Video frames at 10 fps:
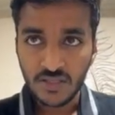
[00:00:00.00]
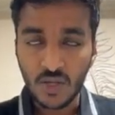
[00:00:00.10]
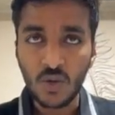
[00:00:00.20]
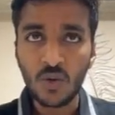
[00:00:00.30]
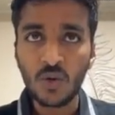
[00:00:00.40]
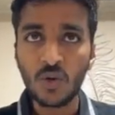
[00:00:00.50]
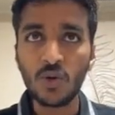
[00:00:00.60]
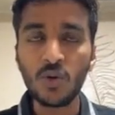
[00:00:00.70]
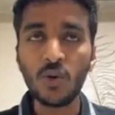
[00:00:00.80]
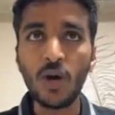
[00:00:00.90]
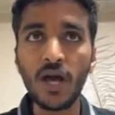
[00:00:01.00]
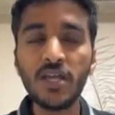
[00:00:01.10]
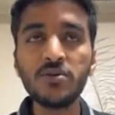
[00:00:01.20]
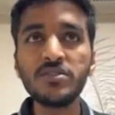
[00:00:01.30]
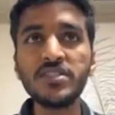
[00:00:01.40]
So I
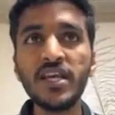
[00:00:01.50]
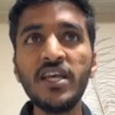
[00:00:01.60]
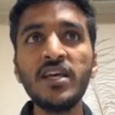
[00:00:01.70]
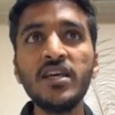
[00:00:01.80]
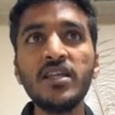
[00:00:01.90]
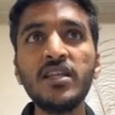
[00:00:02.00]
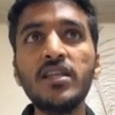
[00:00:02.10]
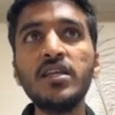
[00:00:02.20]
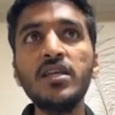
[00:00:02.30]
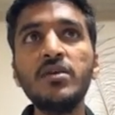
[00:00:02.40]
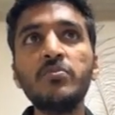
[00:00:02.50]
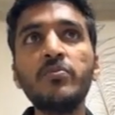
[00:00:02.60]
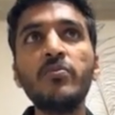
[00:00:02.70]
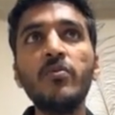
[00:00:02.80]
could say the